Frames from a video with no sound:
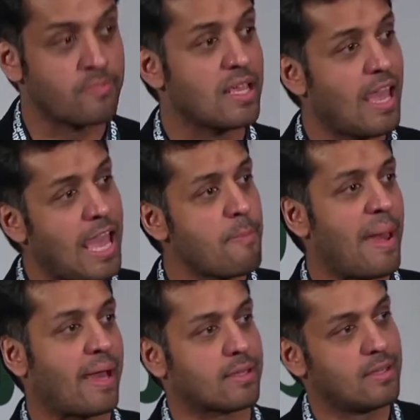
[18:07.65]

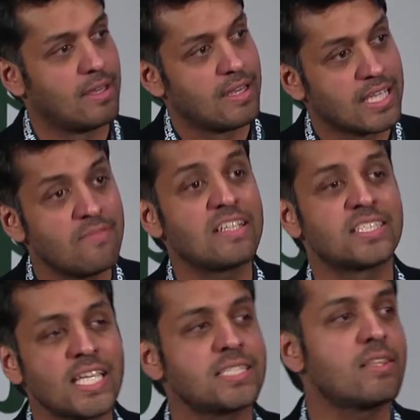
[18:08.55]
AIPAC, giving
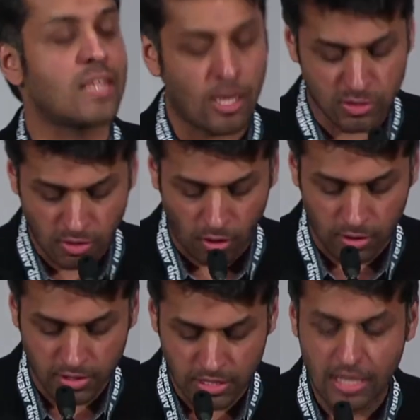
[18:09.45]

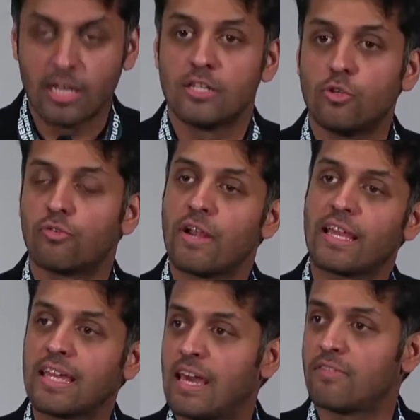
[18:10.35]
$60,000 to Frank
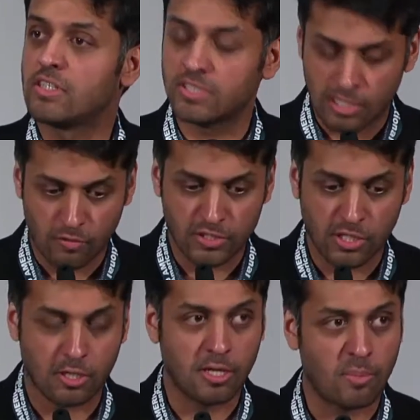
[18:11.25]
Gaffney's Center for
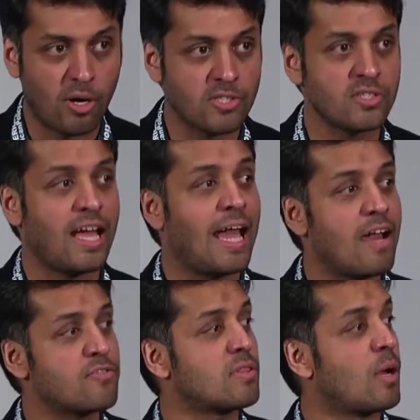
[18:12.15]
Security Policy
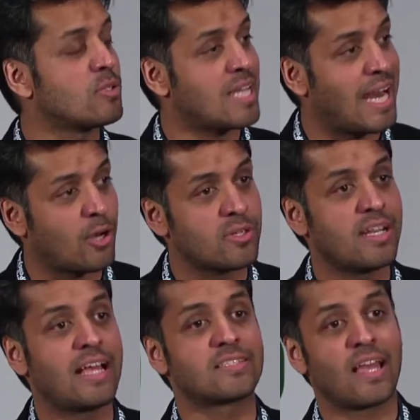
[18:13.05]
after that was outed
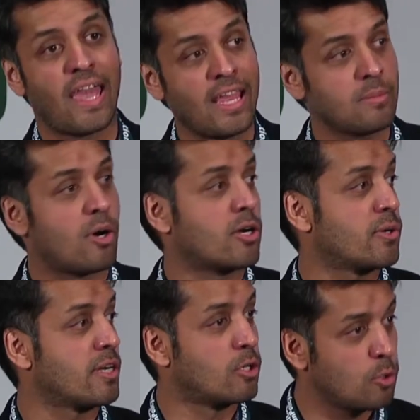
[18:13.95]
as a
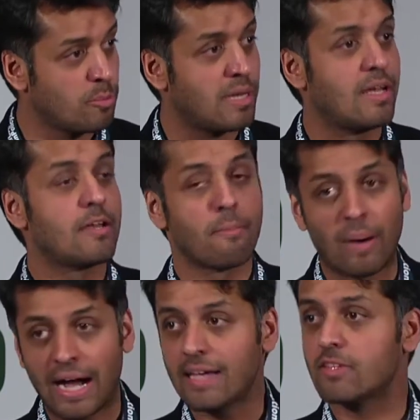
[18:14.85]
hate-mongering group
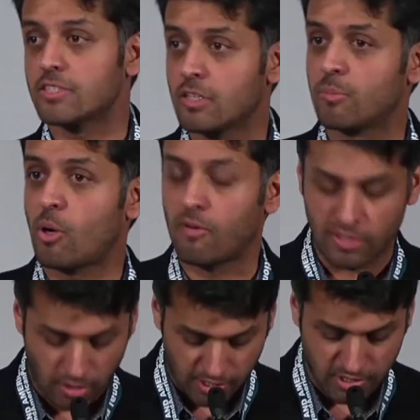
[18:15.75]
by the Southern Poverty
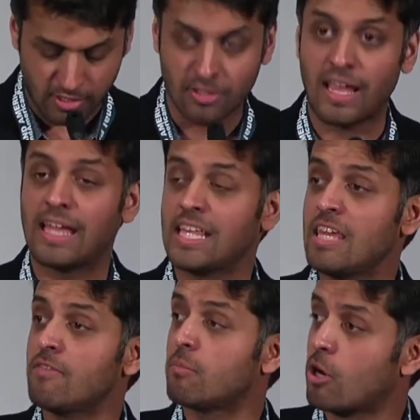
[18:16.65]
Law Center and
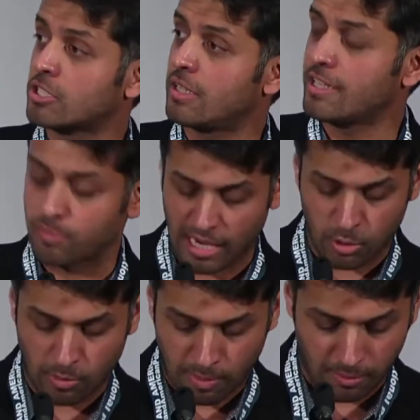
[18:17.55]
even marginalized by the
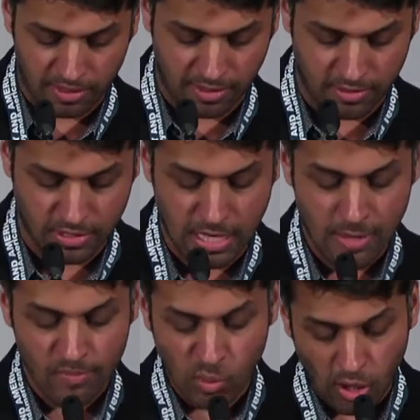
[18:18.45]
Republicans.
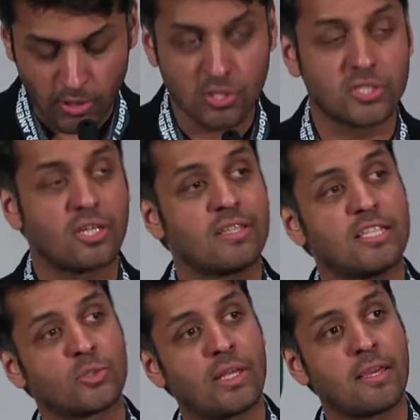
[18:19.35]
We also saw the
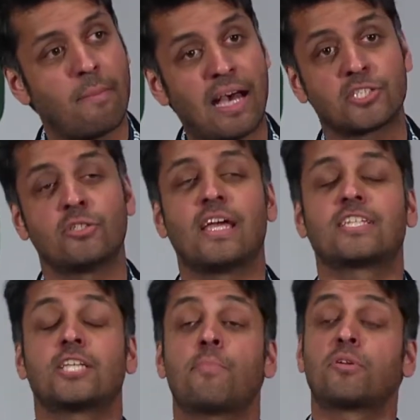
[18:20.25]
Israeli ambassador
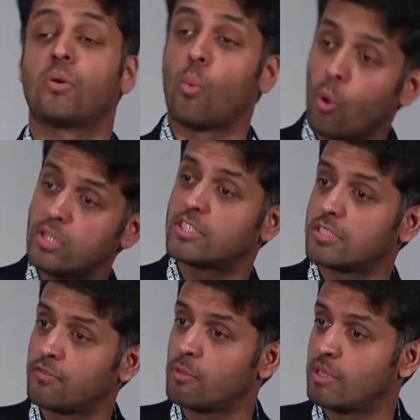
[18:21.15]
accept an award just a
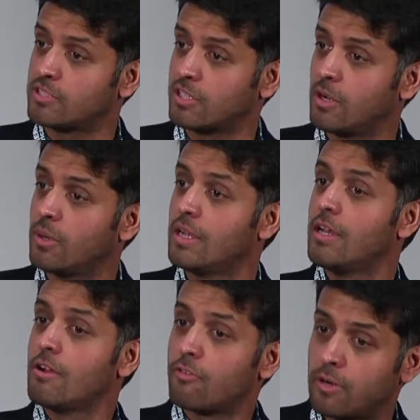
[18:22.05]
few months ago
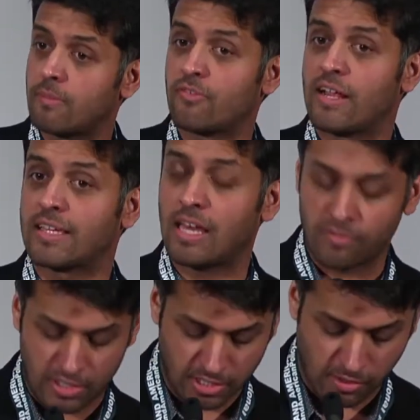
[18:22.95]
from Frank
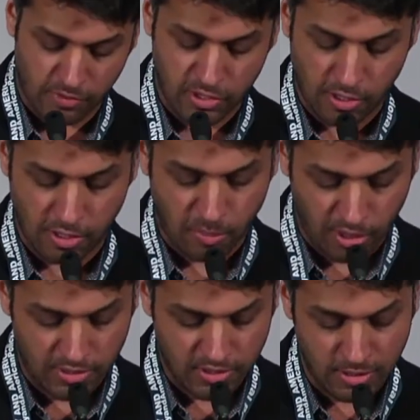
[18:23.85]
Gaffney's Center for Security
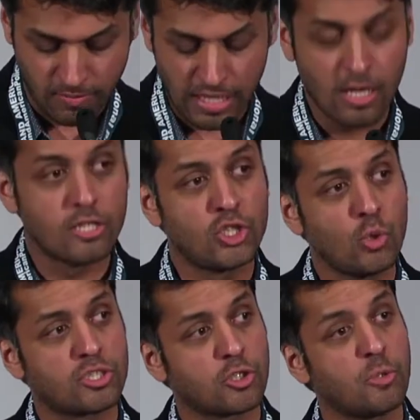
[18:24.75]
Policy.
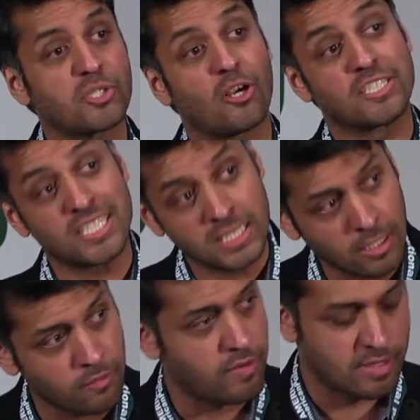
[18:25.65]
Jewish groups are still
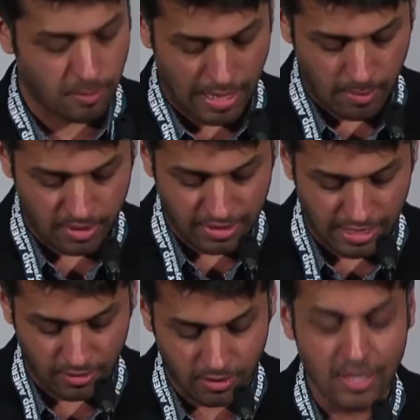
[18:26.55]
funding Pamela
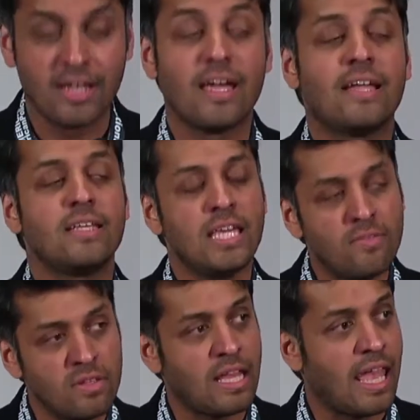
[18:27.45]
Geller, and
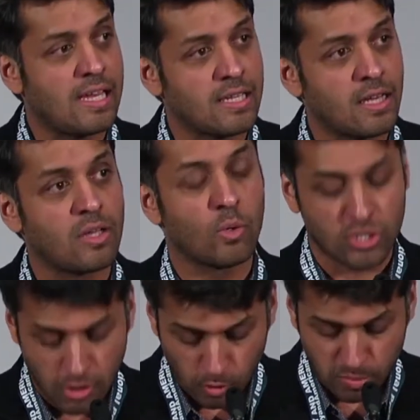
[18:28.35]
even the ADL, which
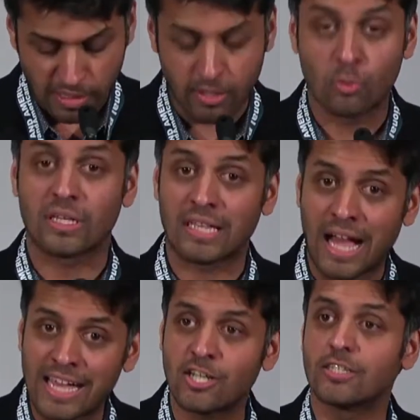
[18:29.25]
knows better,
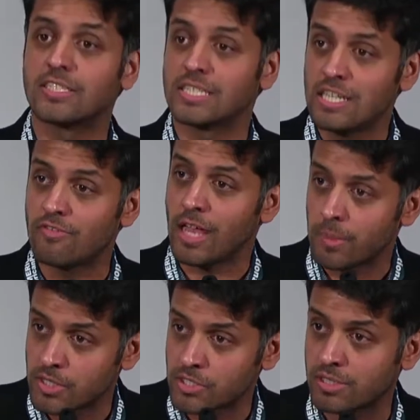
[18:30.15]
relied on Steve
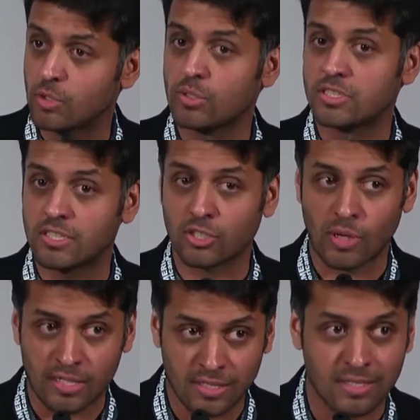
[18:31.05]
Emerson, who was
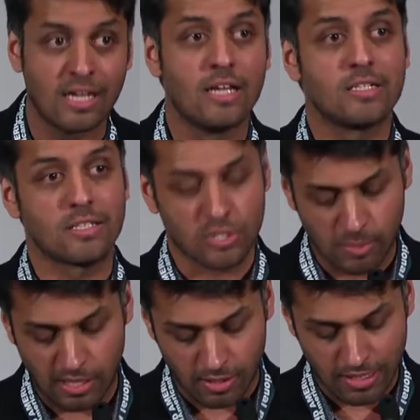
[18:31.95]
discredited, to
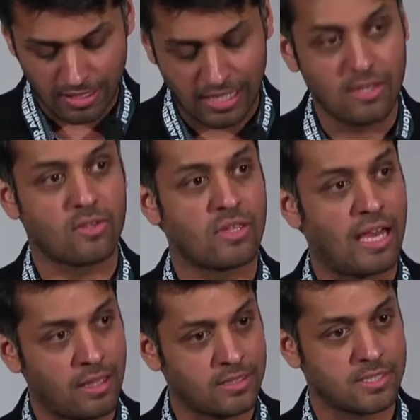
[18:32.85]
smear Keith
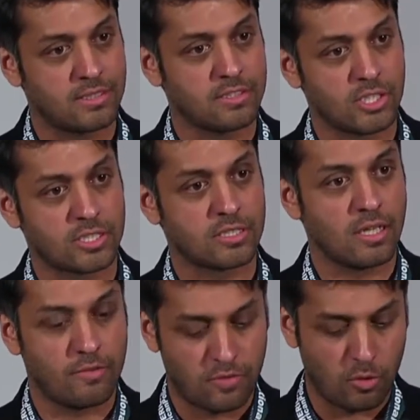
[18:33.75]
Ellison just a
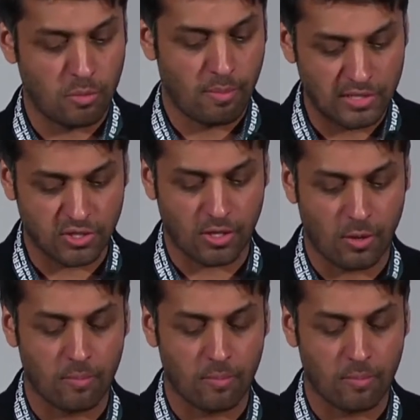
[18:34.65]
few months ago.